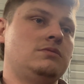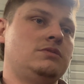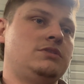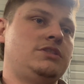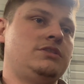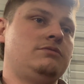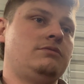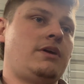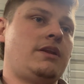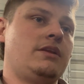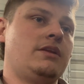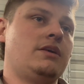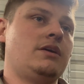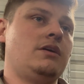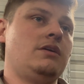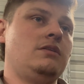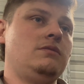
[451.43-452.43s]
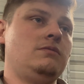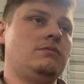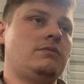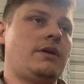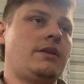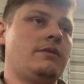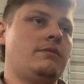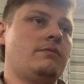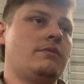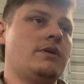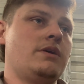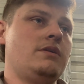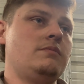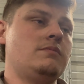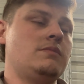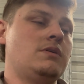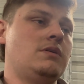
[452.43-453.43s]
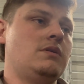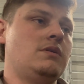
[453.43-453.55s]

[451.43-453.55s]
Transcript: She's ready to go, ready to rip.